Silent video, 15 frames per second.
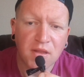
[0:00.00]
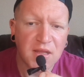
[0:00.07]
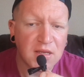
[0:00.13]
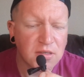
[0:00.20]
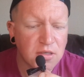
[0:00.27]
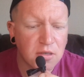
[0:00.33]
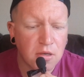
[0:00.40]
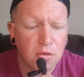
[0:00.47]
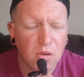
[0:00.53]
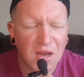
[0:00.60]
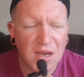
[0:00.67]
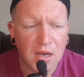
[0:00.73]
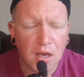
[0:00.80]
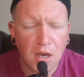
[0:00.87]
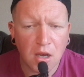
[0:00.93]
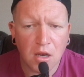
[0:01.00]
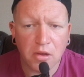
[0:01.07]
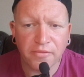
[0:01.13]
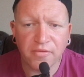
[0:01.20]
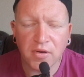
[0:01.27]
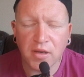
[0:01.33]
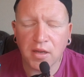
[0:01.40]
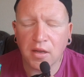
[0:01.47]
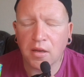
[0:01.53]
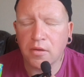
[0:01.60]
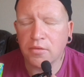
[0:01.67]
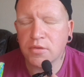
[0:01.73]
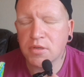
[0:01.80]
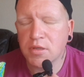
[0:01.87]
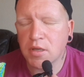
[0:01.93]
They used to do a lovely,
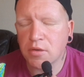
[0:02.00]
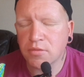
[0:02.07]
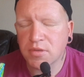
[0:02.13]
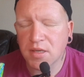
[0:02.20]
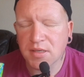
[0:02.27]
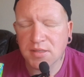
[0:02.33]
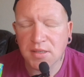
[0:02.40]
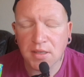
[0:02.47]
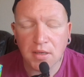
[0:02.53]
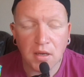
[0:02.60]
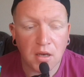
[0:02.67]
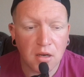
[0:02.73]
oh it was so tasty,